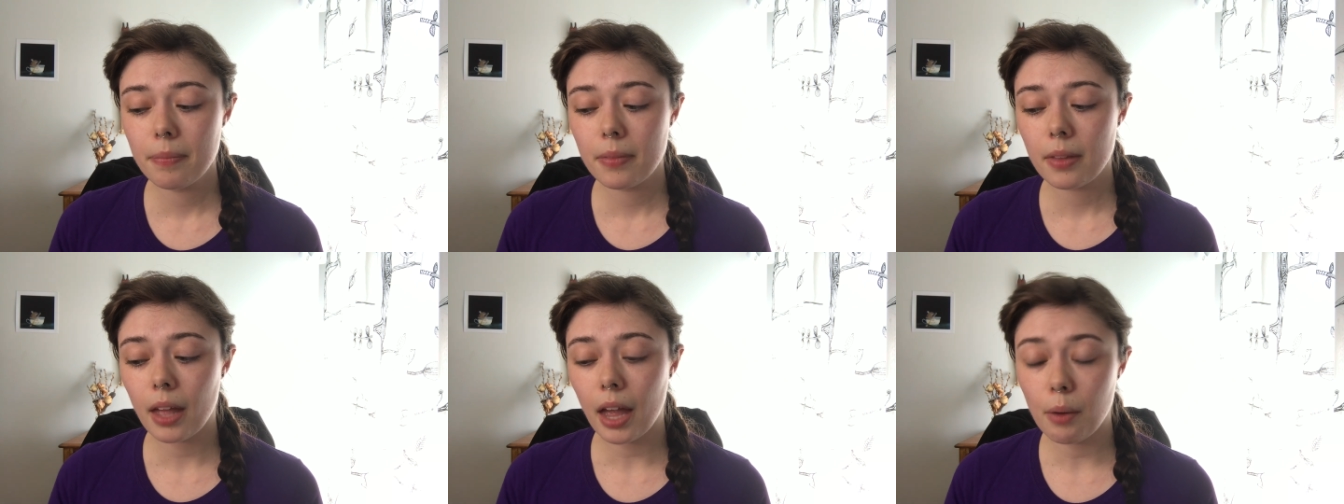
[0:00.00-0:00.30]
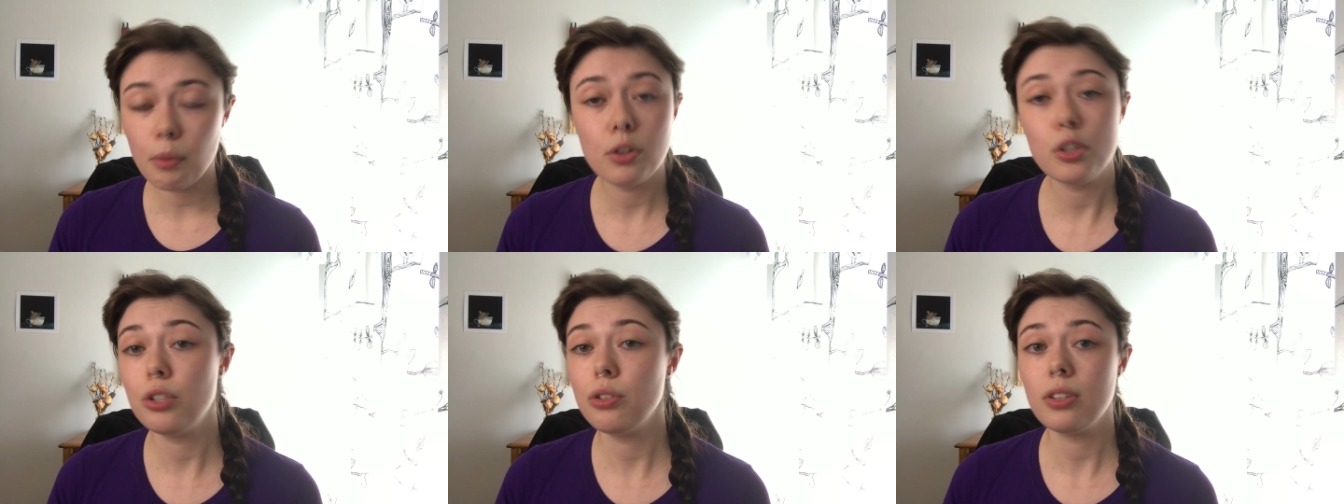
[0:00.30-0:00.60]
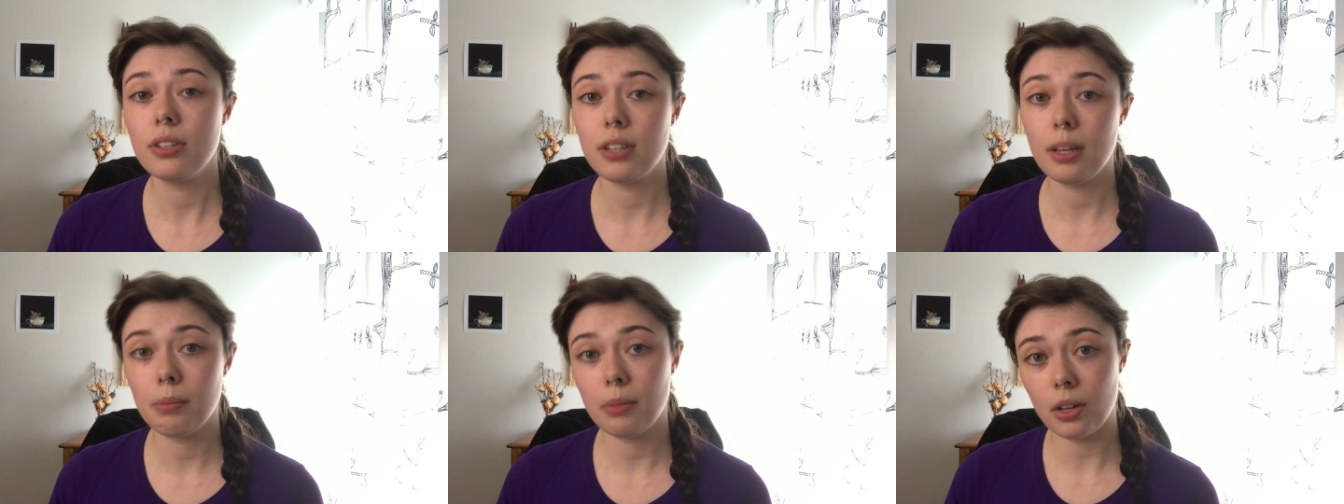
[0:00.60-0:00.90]
I would do
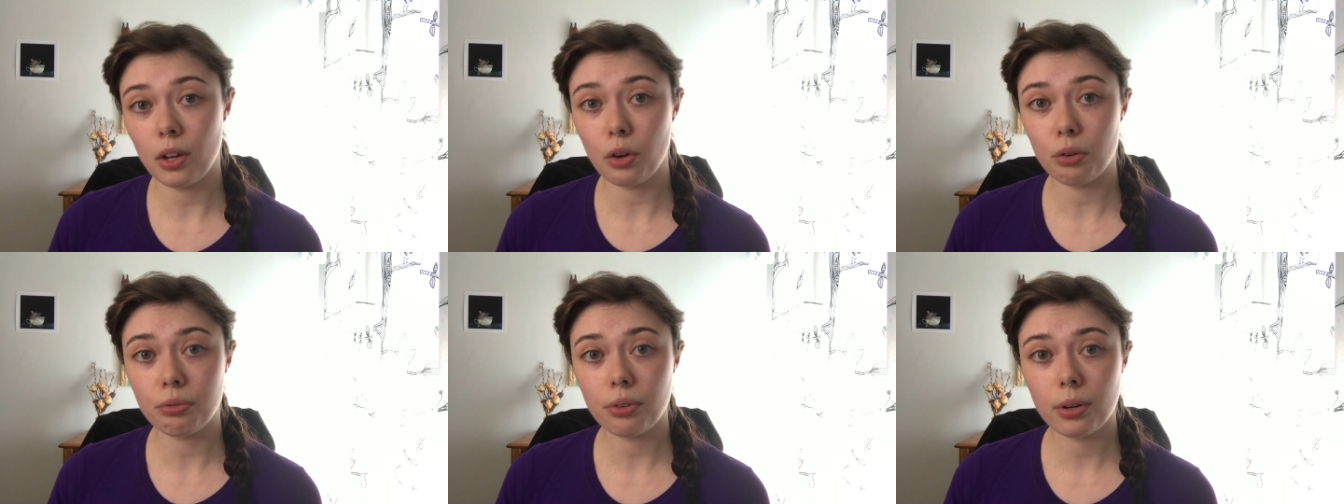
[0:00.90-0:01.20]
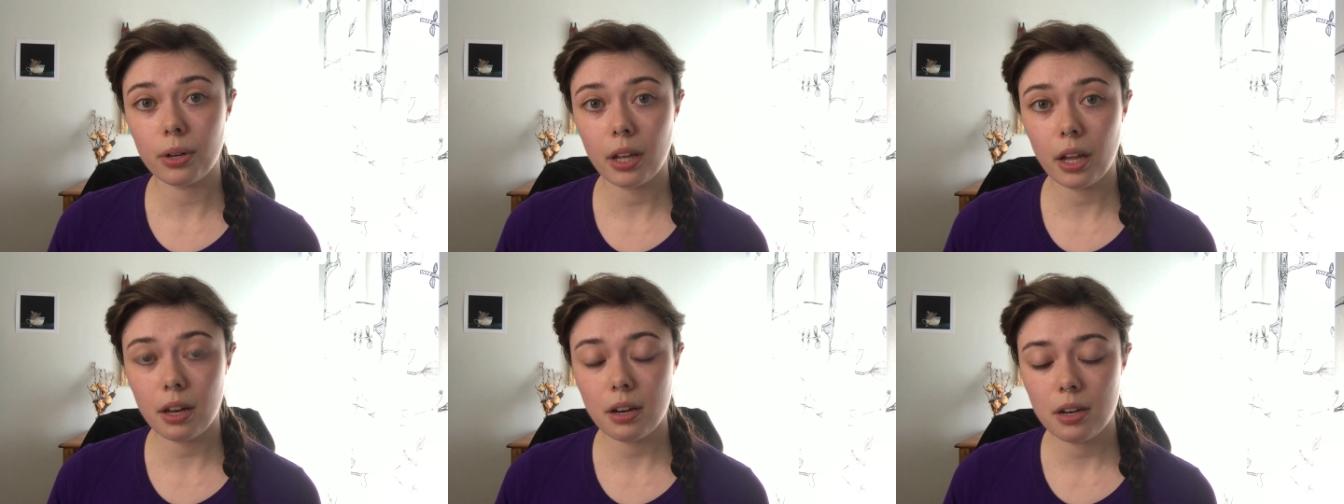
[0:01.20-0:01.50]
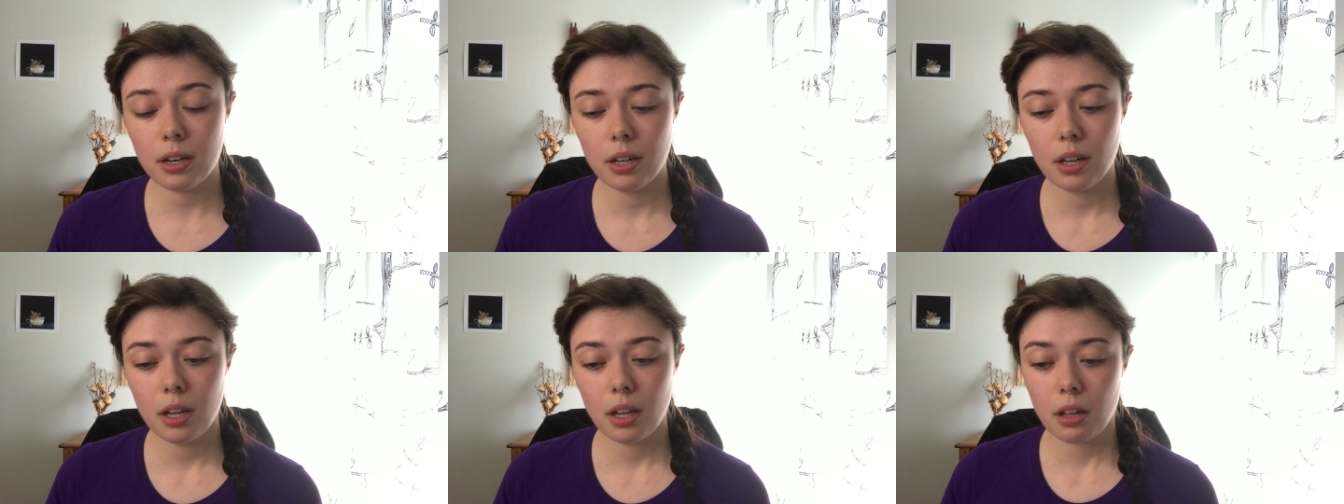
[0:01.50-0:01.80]
the same thing over
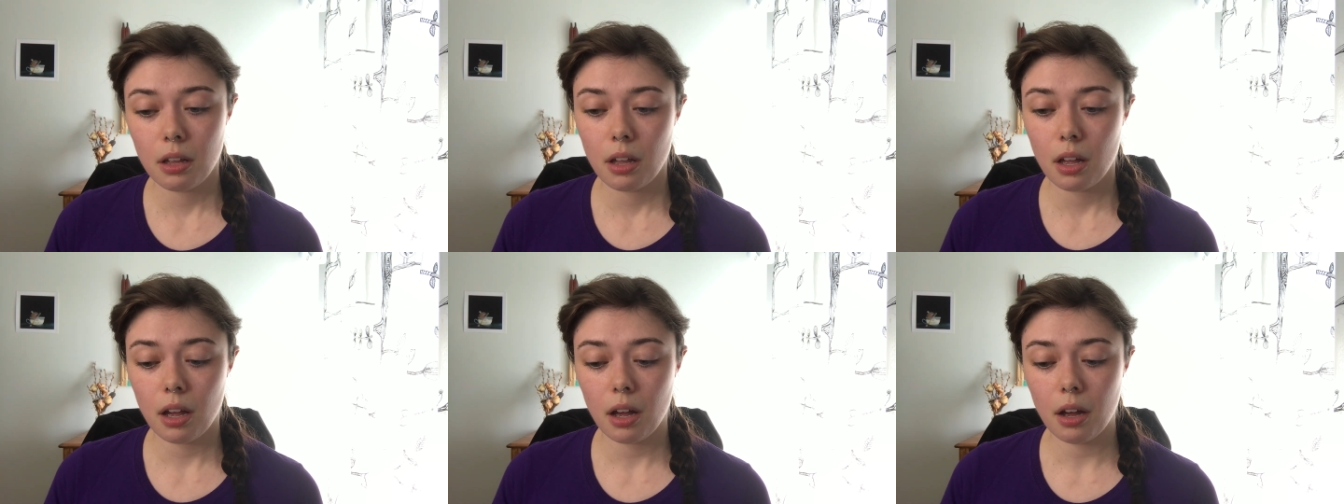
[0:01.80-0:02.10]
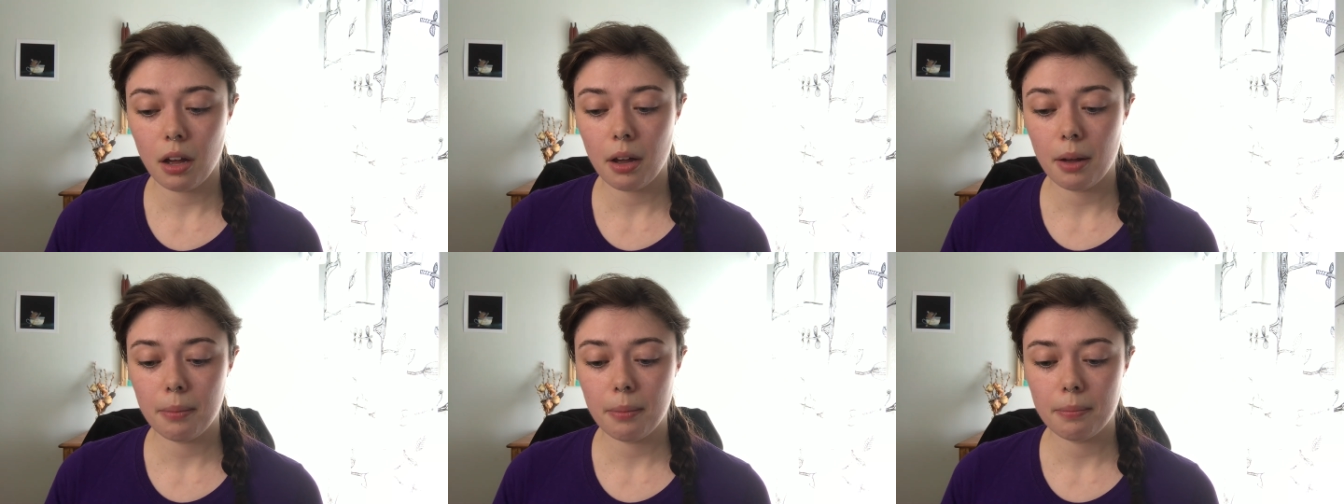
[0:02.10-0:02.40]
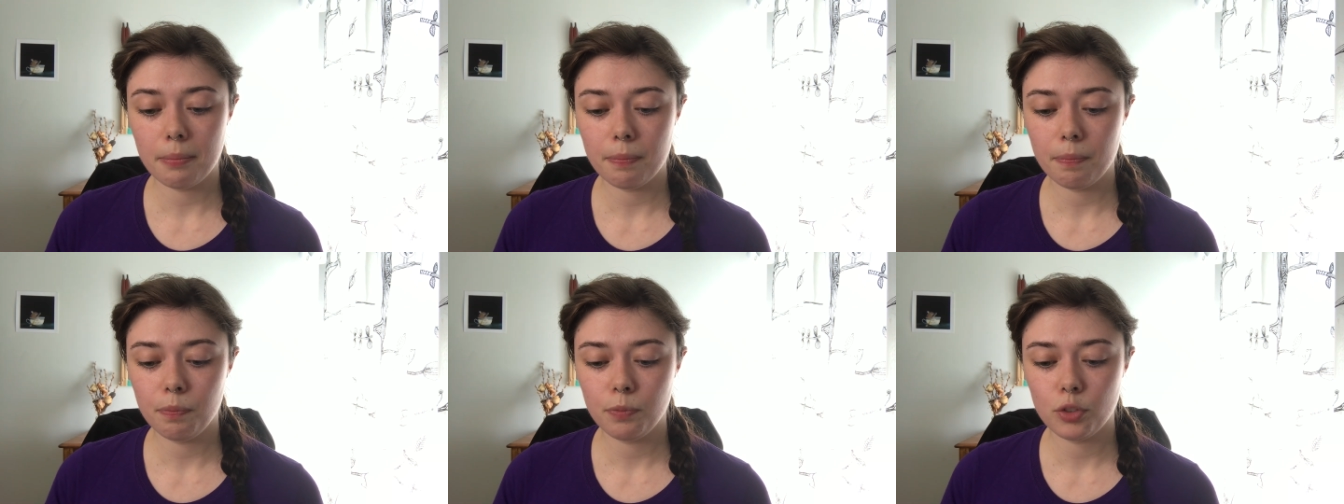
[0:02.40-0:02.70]
again.
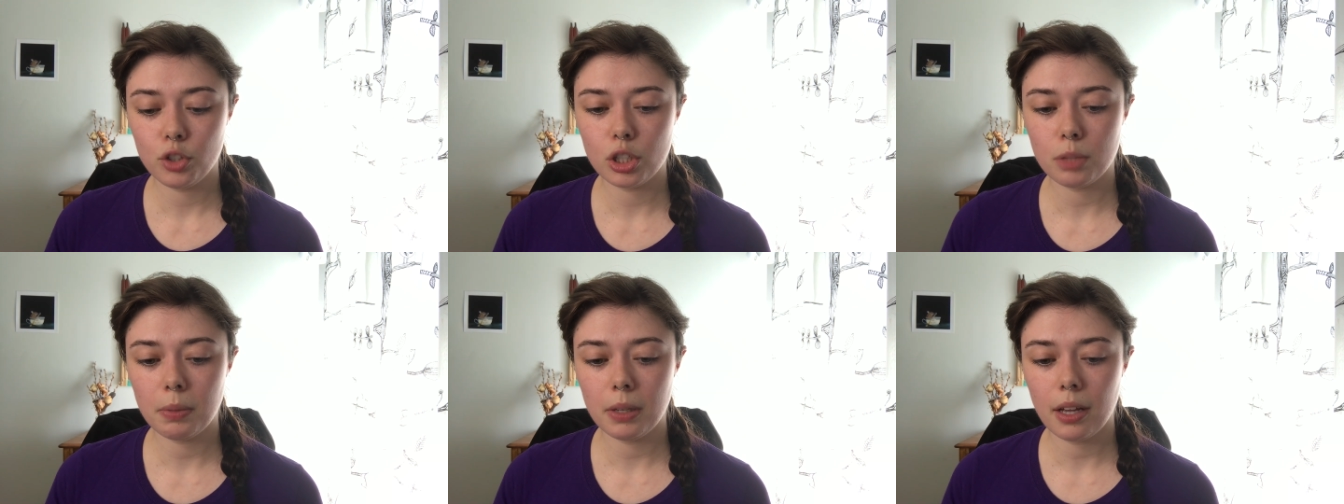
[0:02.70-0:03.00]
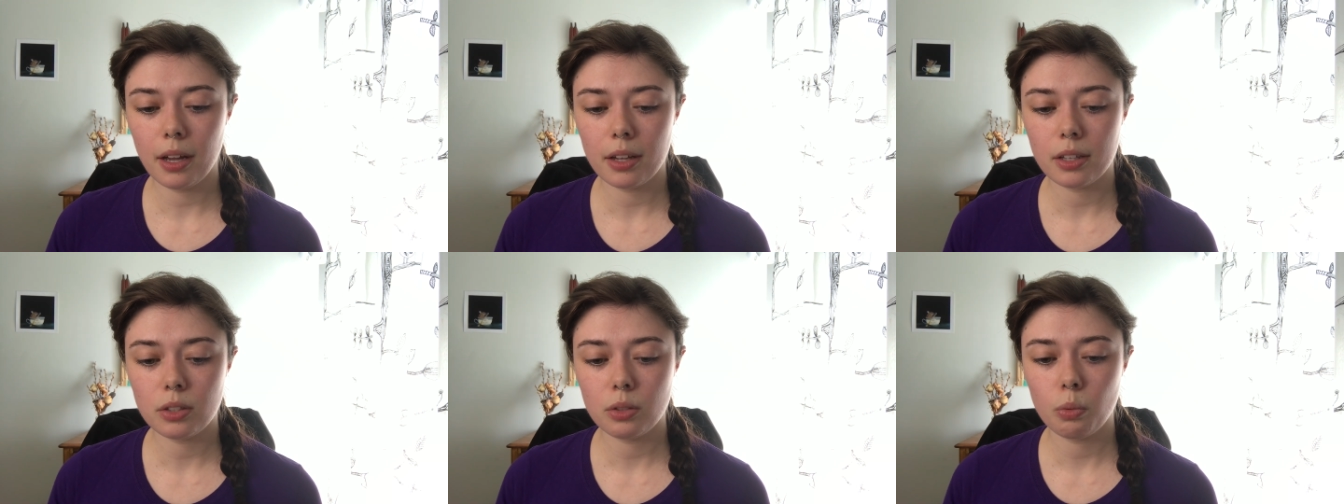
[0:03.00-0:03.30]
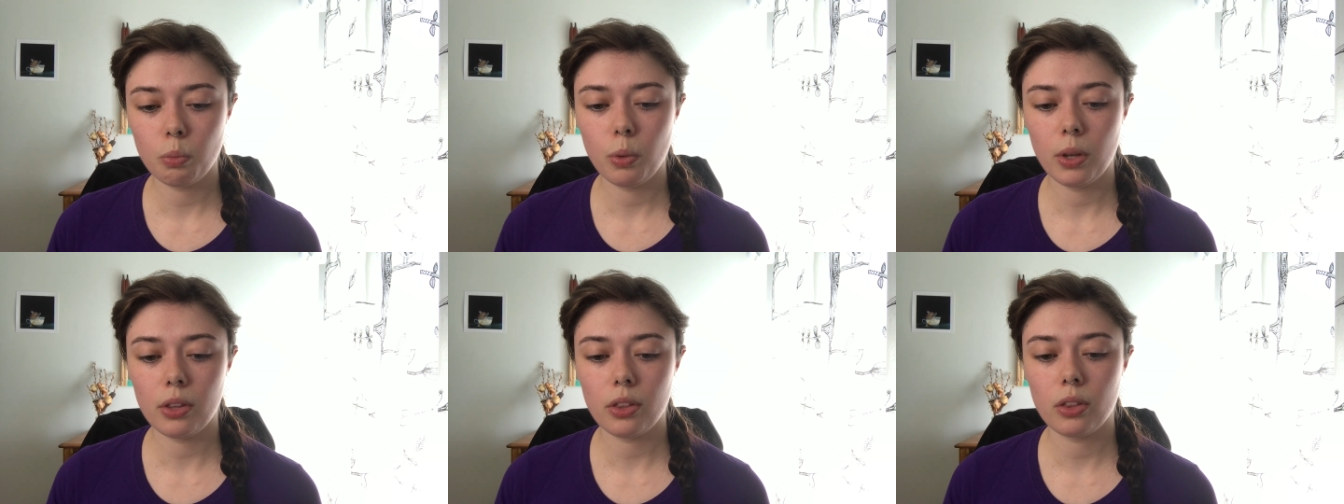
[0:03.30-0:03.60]
Just because
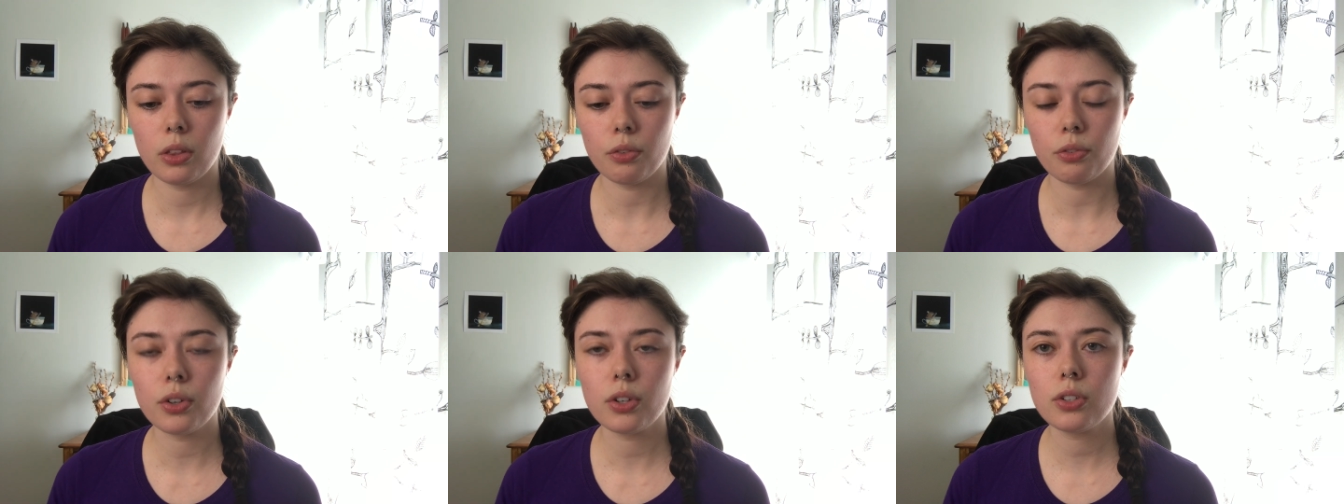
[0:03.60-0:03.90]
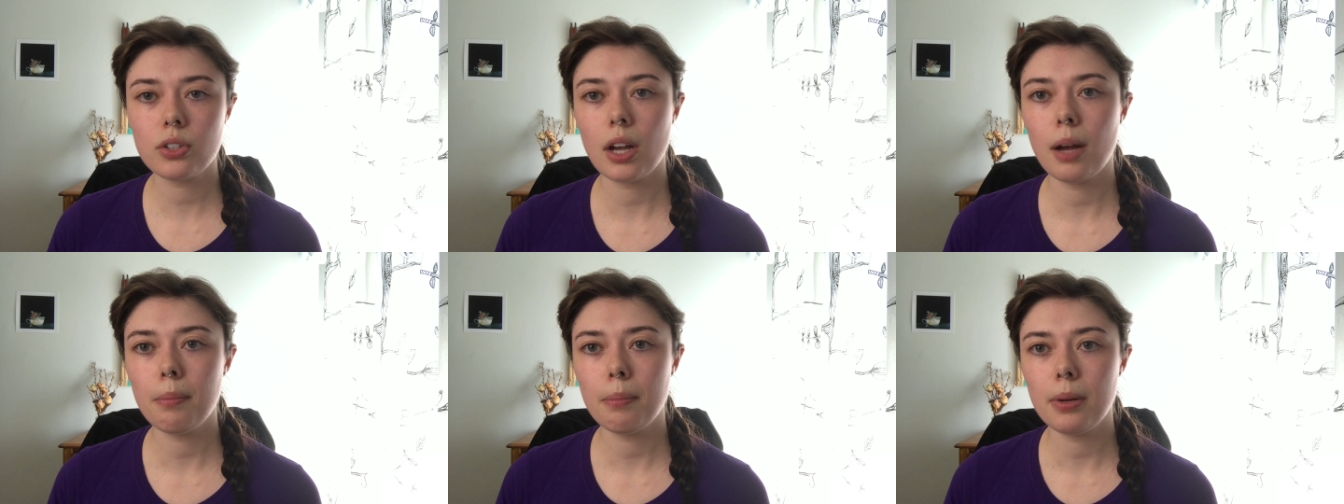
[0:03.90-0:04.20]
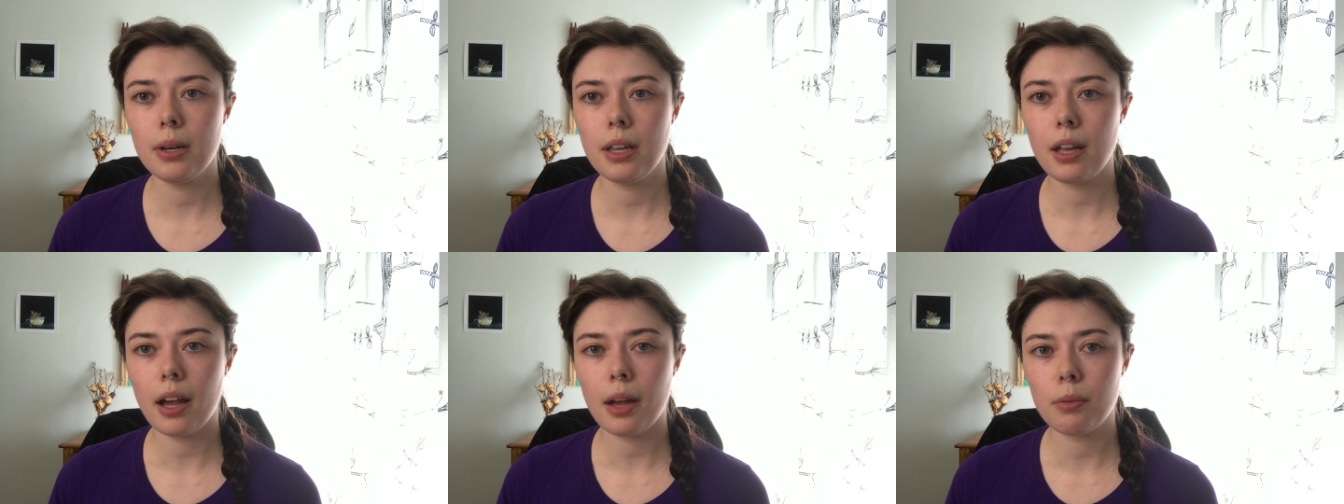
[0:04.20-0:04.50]
with the first company,